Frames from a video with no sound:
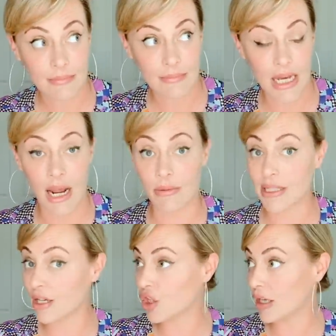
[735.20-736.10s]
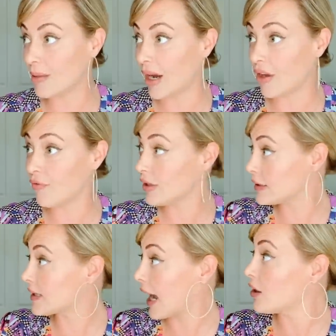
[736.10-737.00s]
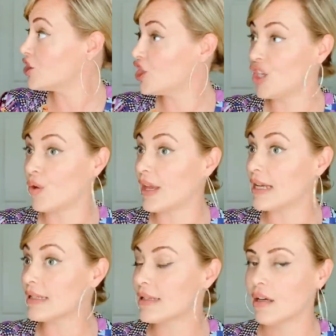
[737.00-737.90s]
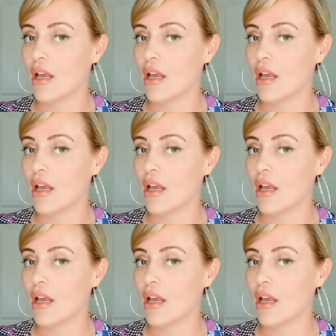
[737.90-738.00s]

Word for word: And I was like looking at my other friends. I was like, how does she know this?